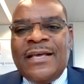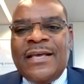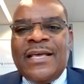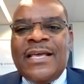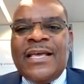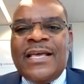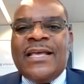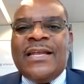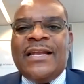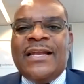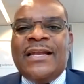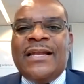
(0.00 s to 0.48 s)

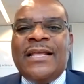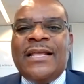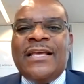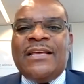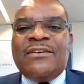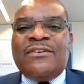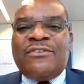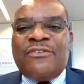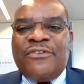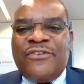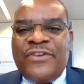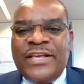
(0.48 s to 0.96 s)
in
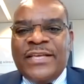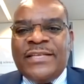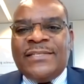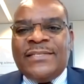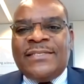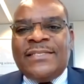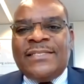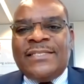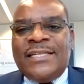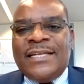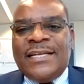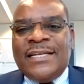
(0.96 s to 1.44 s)

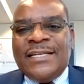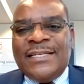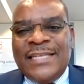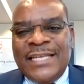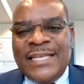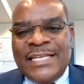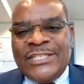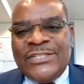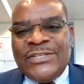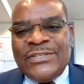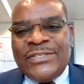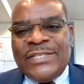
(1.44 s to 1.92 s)
increased
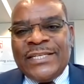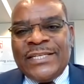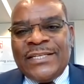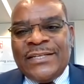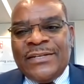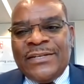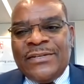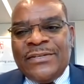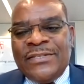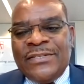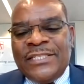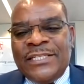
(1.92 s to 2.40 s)
digital
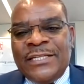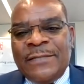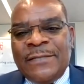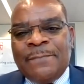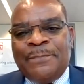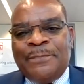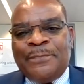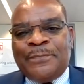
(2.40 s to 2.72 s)
technology.